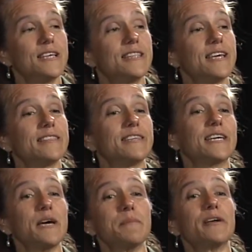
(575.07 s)
that they
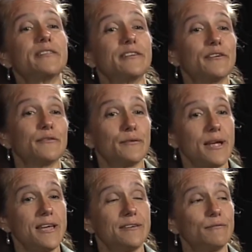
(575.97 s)
come out at the other
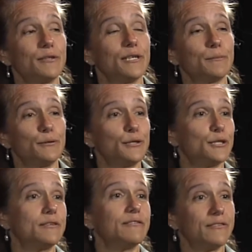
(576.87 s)
end really
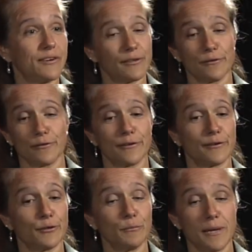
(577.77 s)
appreciative of either
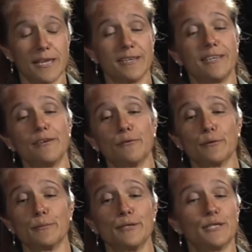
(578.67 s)
their humanity or
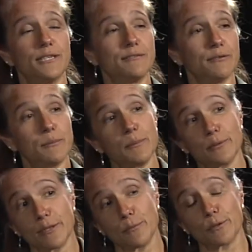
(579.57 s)
appreciative of the
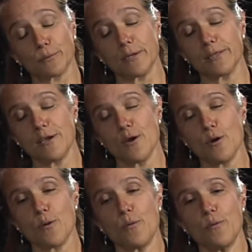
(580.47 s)
people that they worked with,
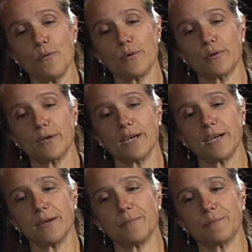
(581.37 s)
or
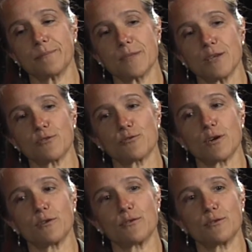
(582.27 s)
a
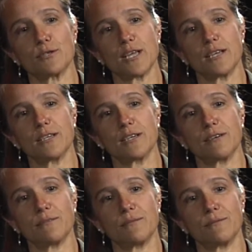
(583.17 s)
stronger understanding
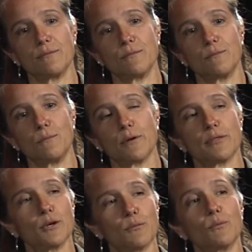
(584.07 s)
of
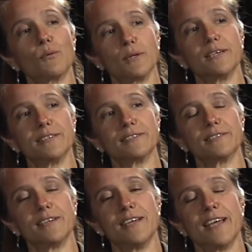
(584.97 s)
what their role is.
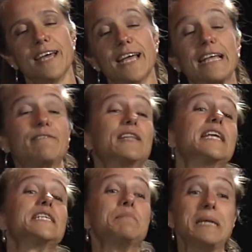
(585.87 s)

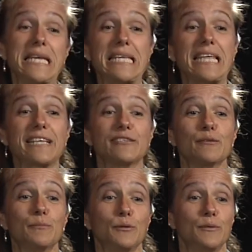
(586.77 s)
And to me, that's
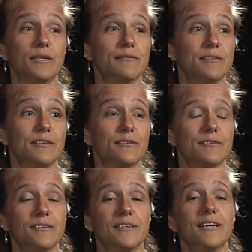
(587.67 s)
the beauty of theater.
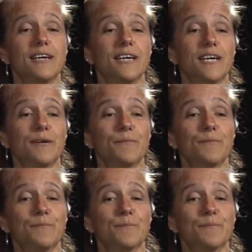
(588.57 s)
And